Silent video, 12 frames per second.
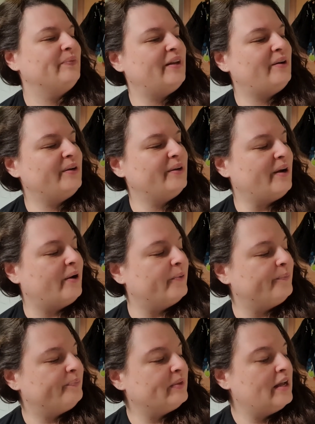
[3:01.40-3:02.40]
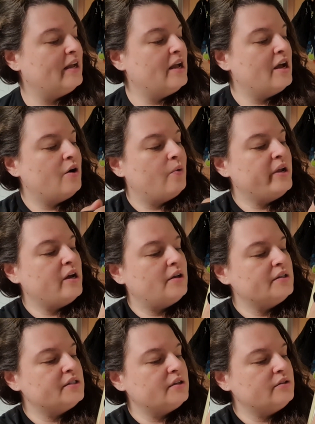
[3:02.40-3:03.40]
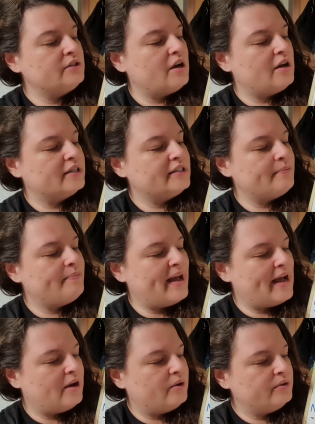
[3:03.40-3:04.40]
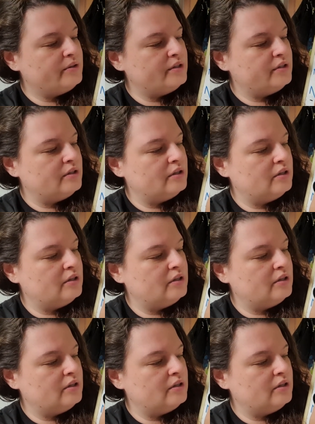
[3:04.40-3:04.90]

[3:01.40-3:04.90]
There you go. We also talked about